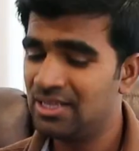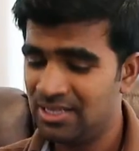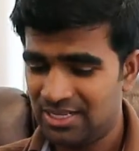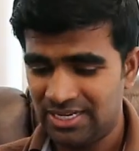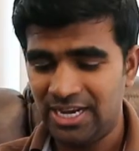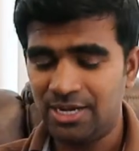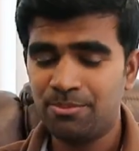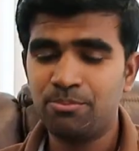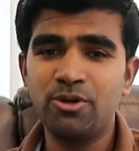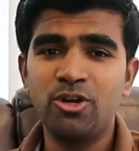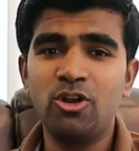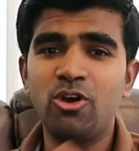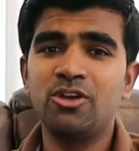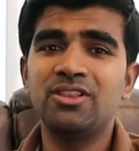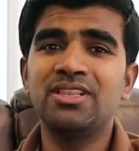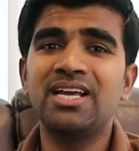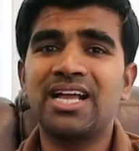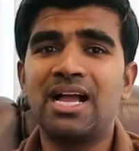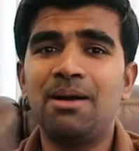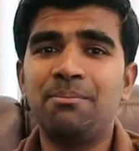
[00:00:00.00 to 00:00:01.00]
Let me know in
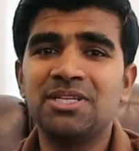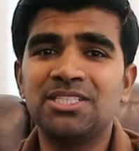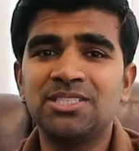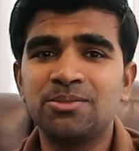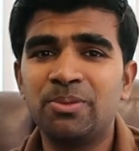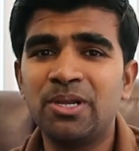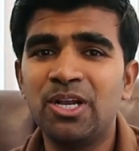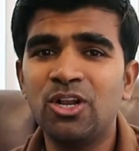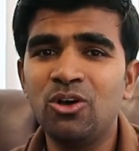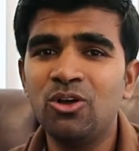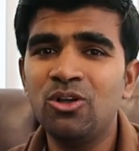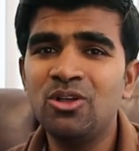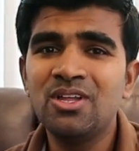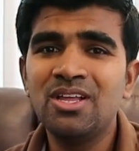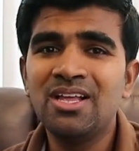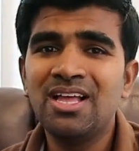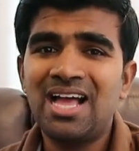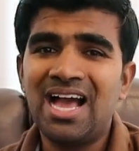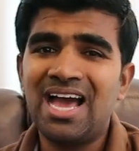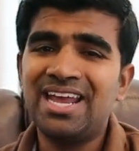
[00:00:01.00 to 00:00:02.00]
the comments below,
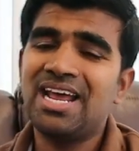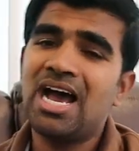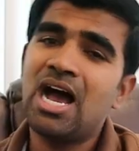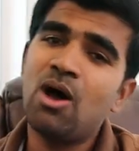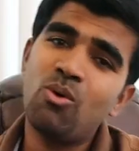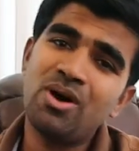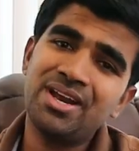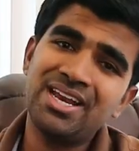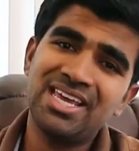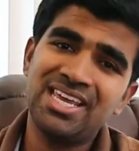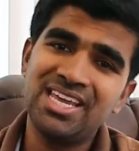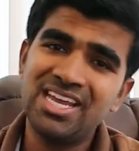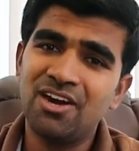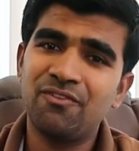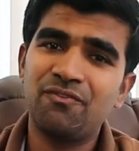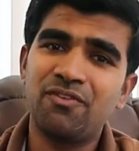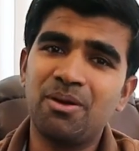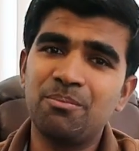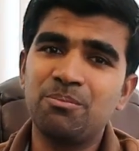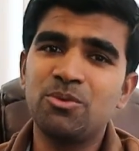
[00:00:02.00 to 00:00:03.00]
and I want to hear
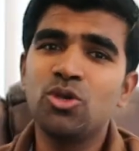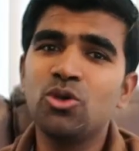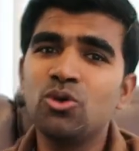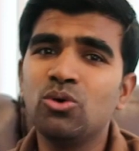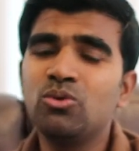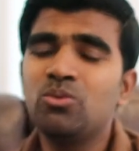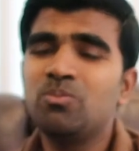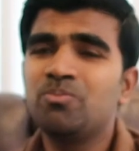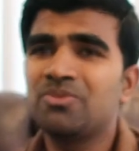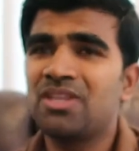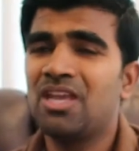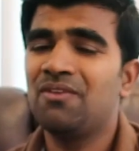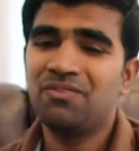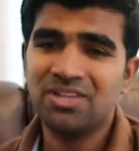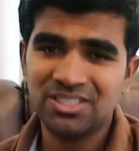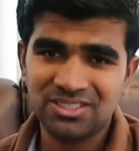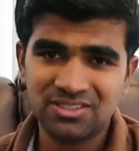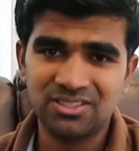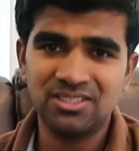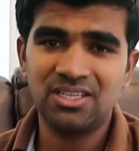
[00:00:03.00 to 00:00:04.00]
from you if
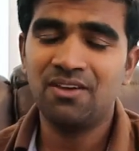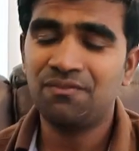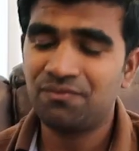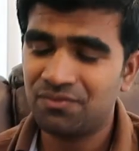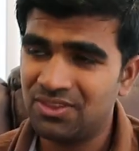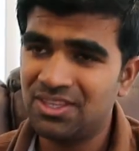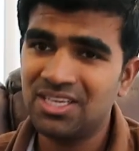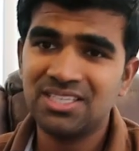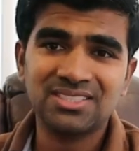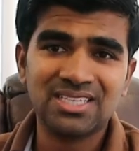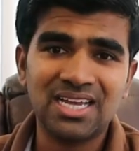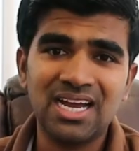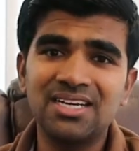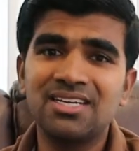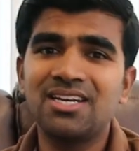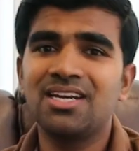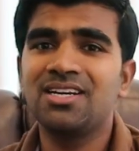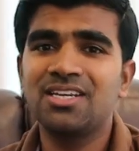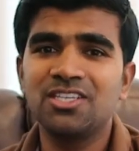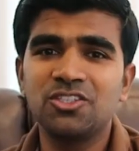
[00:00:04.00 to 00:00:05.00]
it's if this
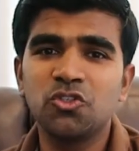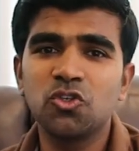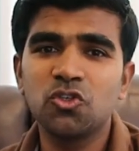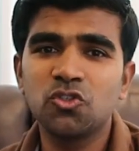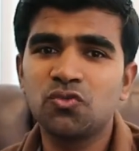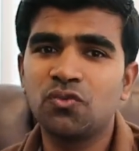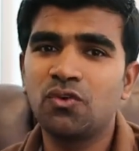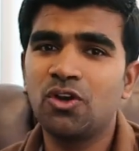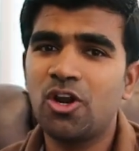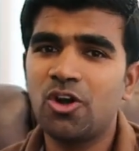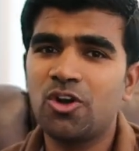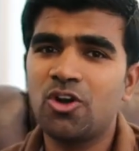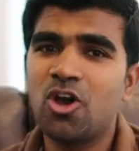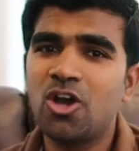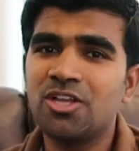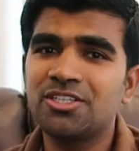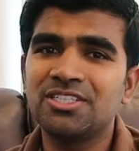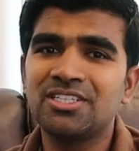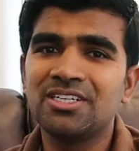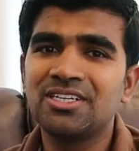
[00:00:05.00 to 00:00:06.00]
content is useful or
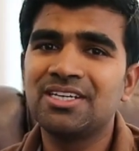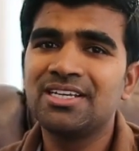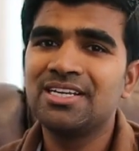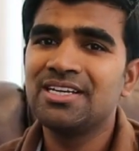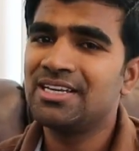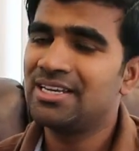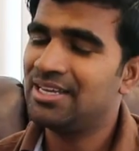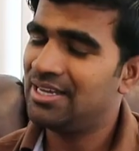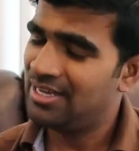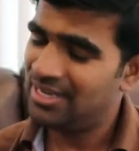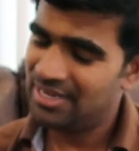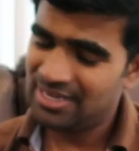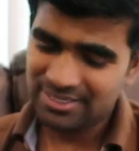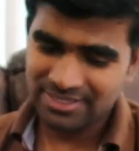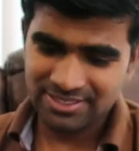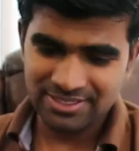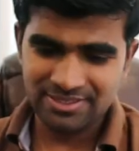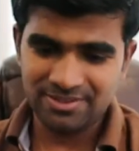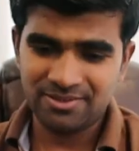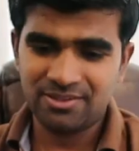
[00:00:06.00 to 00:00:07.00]
not, uh,
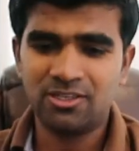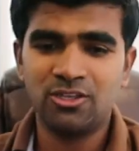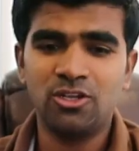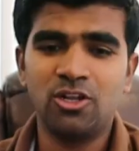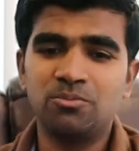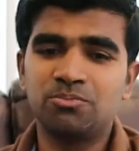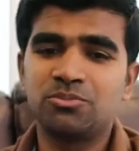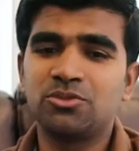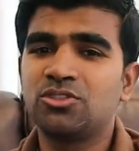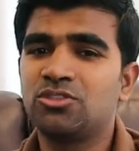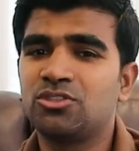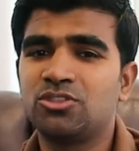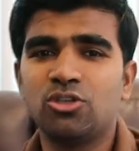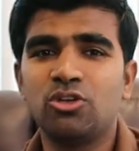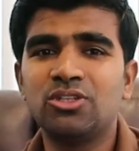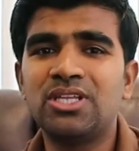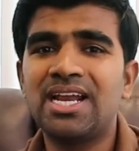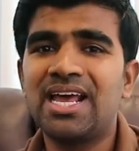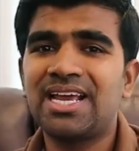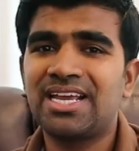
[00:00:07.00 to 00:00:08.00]
you know, so
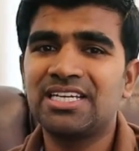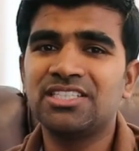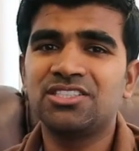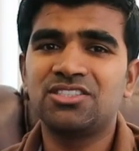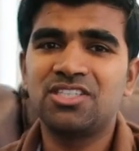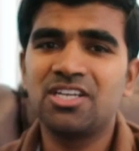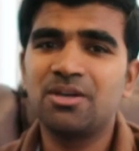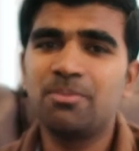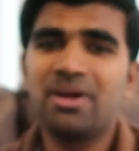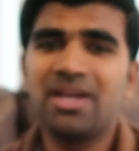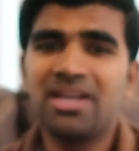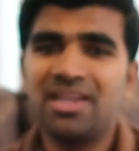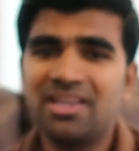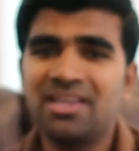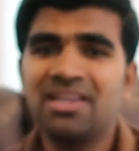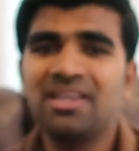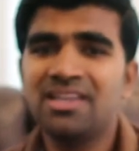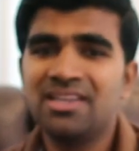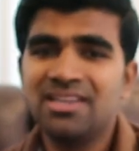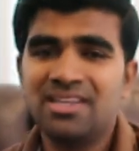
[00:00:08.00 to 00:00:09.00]
that I can steer my
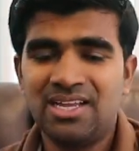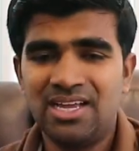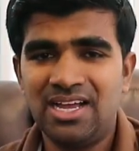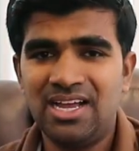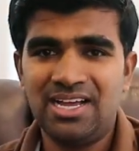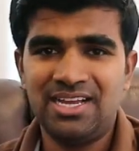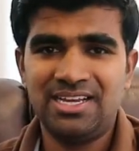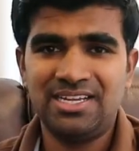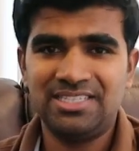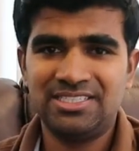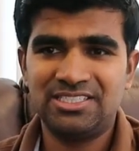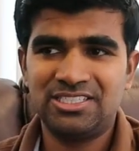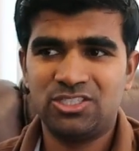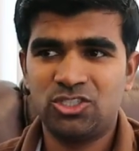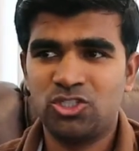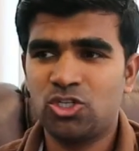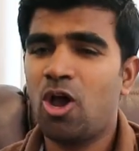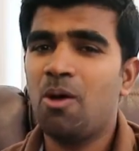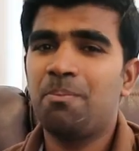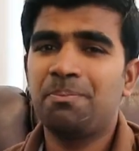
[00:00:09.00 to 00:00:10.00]
uh,
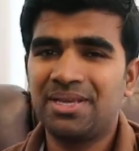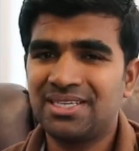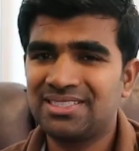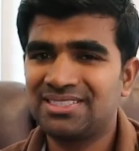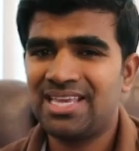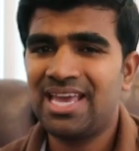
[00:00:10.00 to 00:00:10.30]
topics